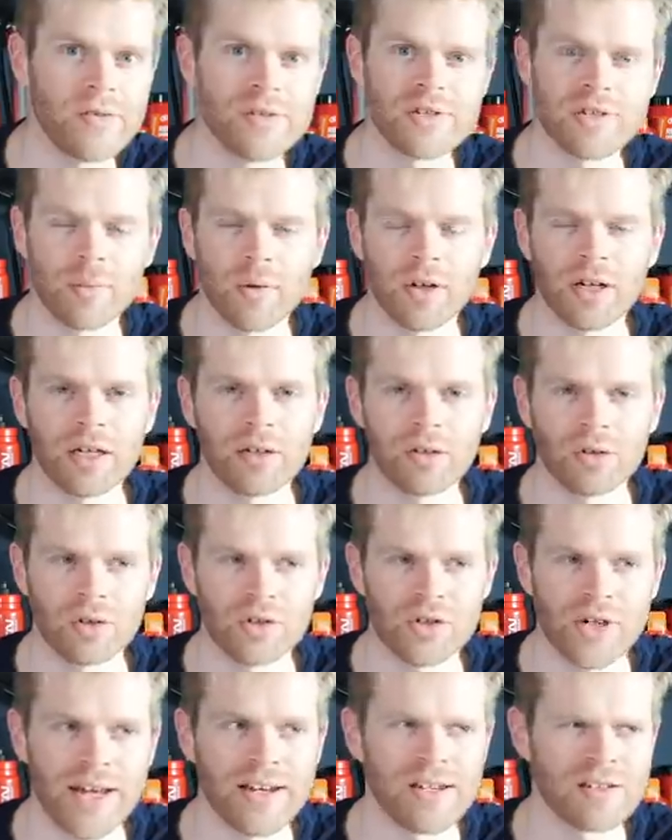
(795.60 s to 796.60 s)
use them on
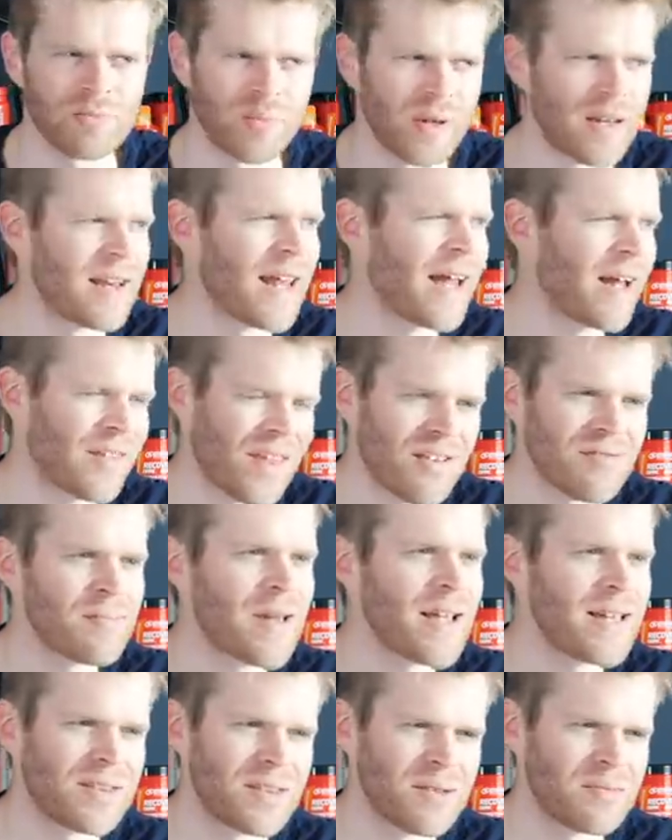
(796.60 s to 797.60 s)
indoor trainers, but now they've
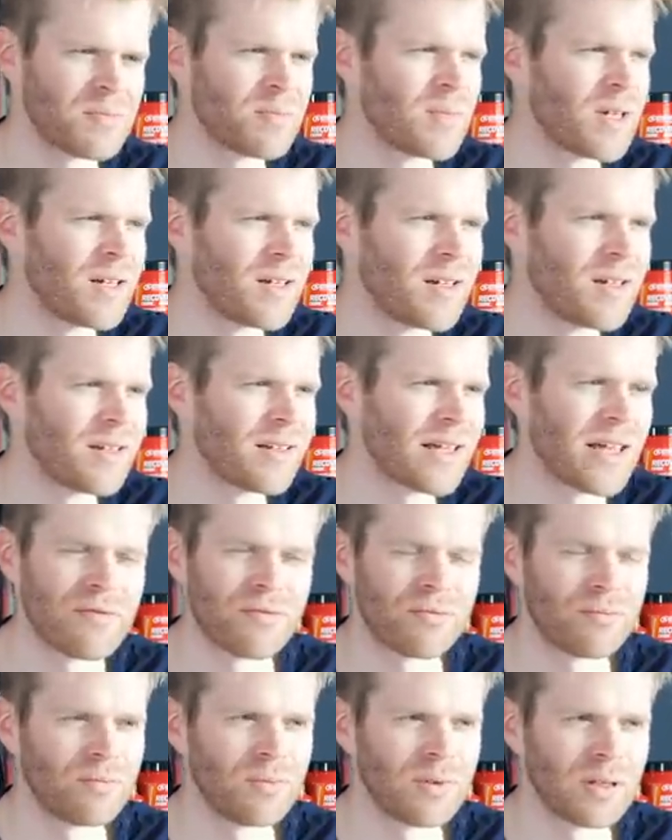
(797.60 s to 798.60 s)
made them,
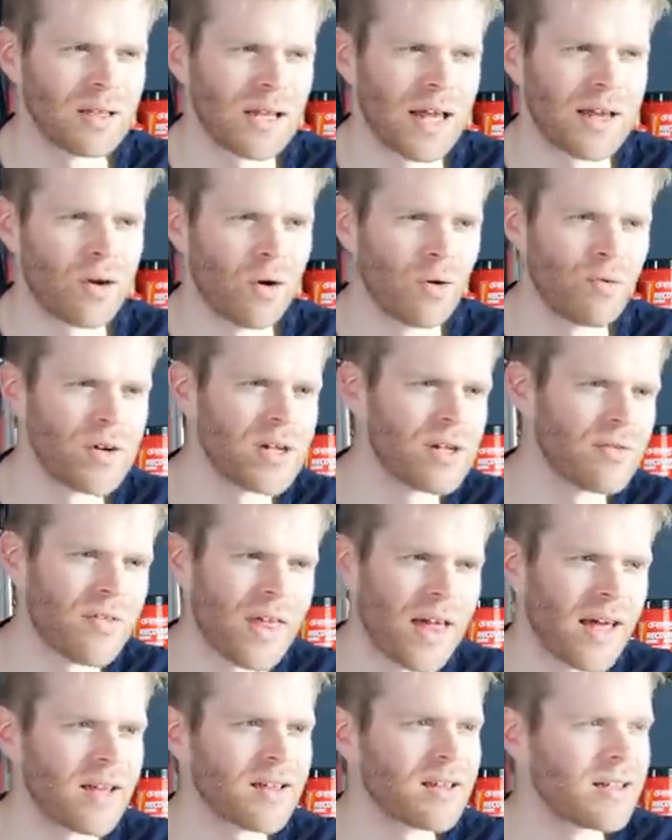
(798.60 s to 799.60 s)
they've like got rid of
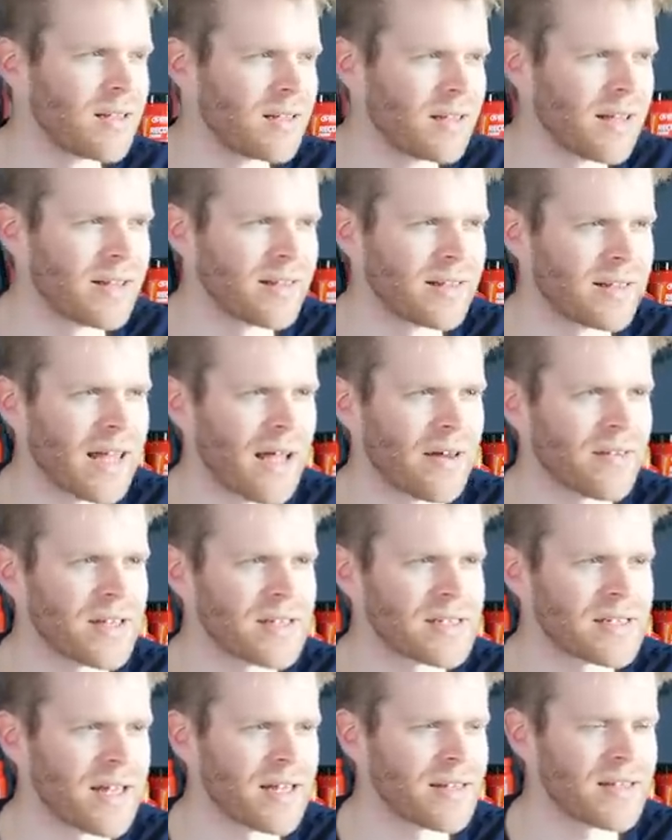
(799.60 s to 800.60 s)
that. And now
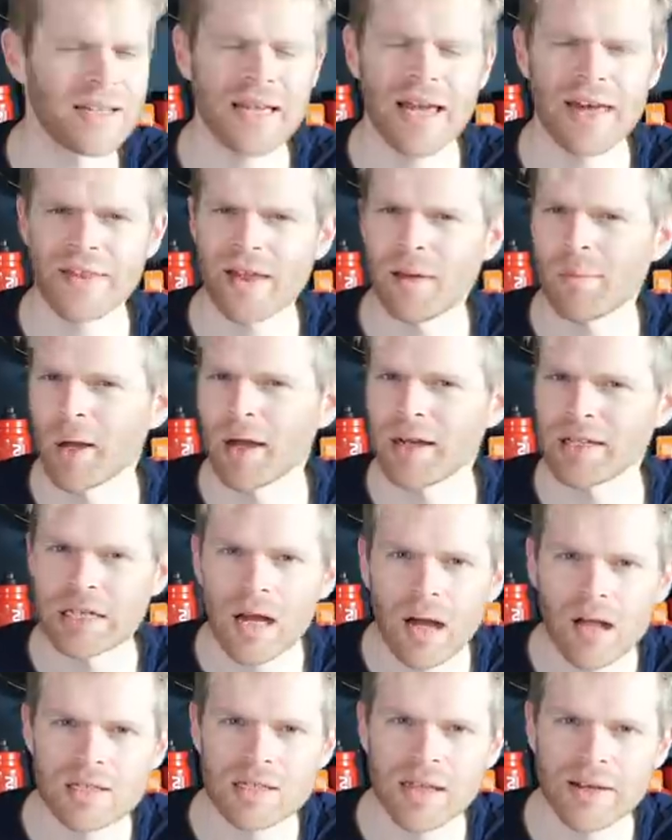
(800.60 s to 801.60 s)
they say that, yeah, their bikes
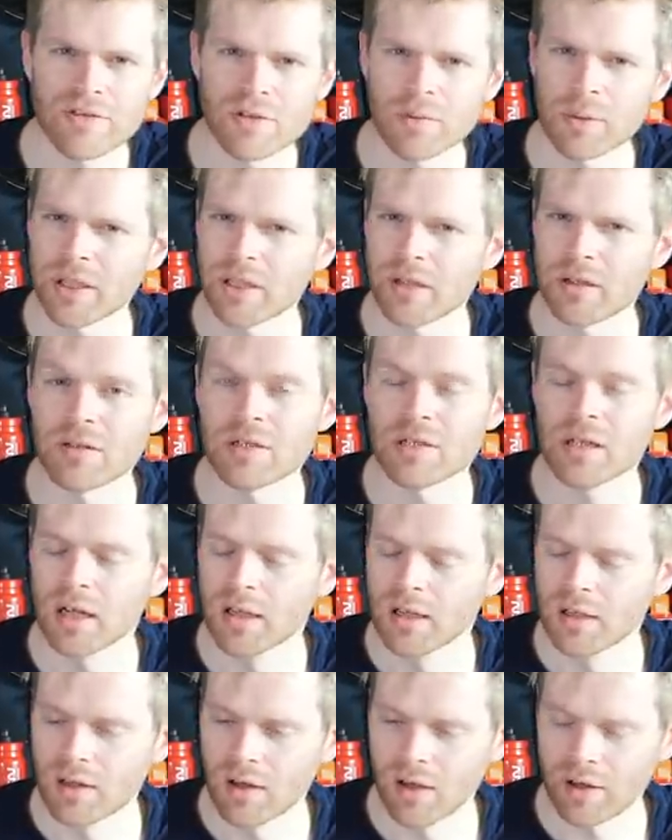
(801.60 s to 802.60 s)
are safe to be used
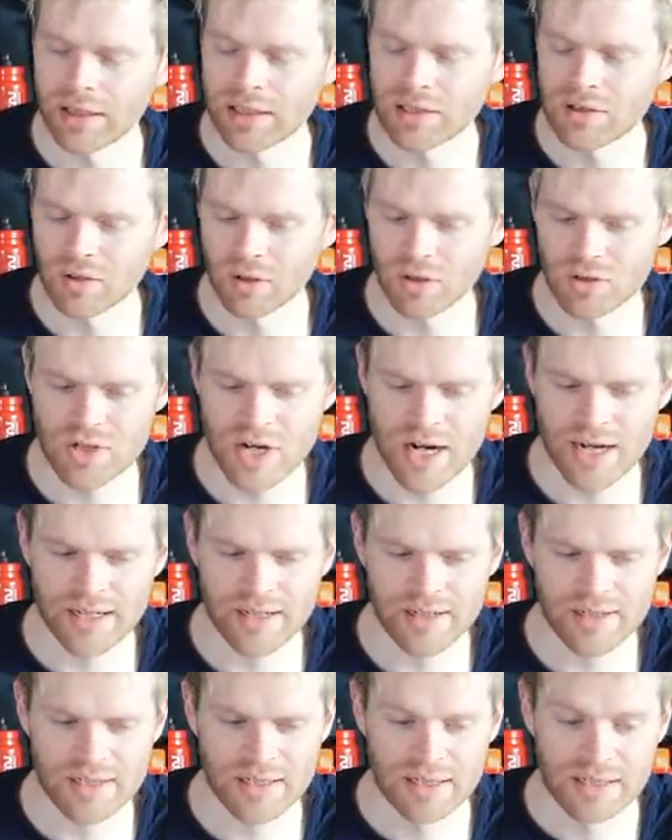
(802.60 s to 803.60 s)
on indoor
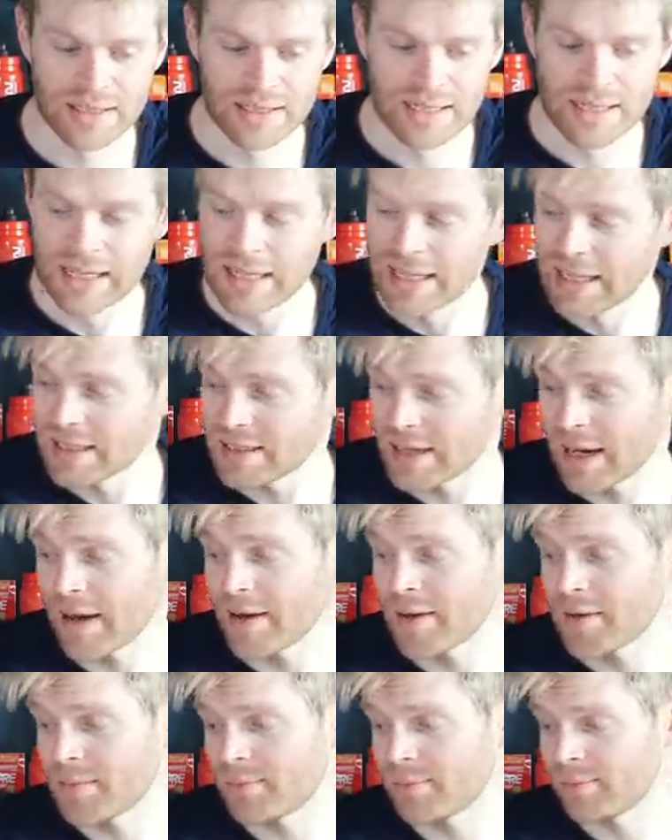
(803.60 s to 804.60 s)
trainers.
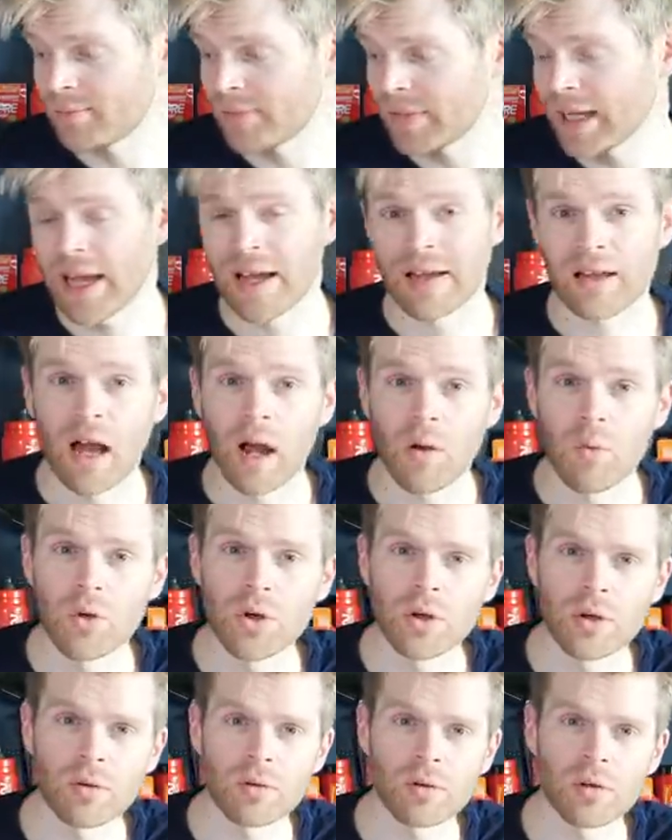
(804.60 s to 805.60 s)
So yeah, I
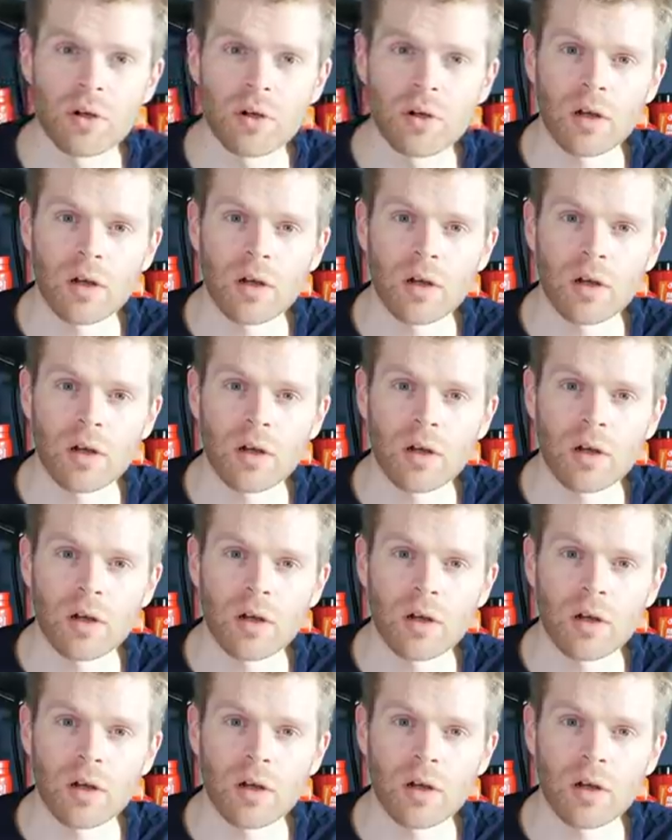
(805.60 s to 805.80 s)
wouldn't